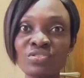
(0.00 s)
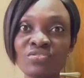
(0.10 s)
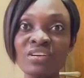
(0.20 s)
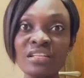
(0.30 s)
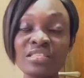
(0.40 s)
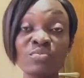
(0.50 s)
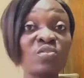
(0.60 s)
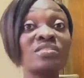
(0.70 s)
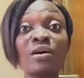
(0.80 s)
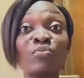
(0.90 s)
great
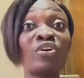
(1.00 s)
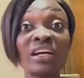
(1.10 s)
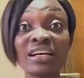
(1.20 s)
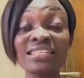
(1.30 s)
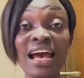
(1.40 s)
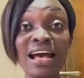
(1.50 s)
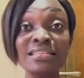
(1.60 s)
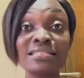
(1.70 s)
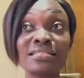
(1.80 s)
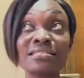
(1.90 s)
because that product
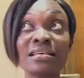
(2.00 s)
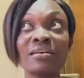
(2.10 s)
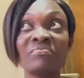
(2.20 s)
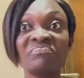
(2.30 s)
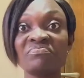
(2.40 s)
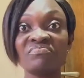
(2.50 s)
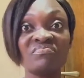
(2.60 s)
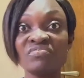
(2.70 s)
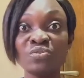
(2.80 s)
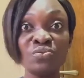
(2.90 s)
has
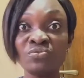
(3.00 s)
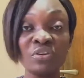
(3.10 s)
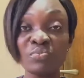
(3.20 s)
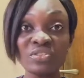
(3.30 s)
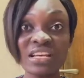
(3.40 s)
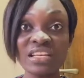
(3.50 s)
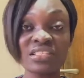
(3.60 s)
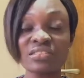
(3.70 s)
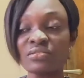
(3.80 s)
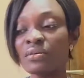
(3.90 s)
UV
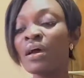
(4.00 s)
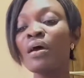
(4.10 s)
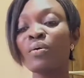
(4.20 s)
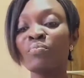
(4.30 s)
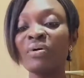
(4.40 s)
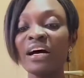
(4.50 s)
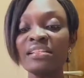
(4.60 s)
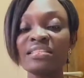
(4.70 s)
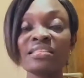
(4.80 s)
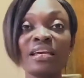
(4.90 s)
protection,
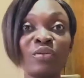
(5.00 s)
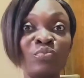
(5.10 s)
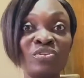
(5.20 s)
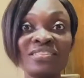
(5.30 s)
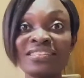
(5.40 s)
but it was,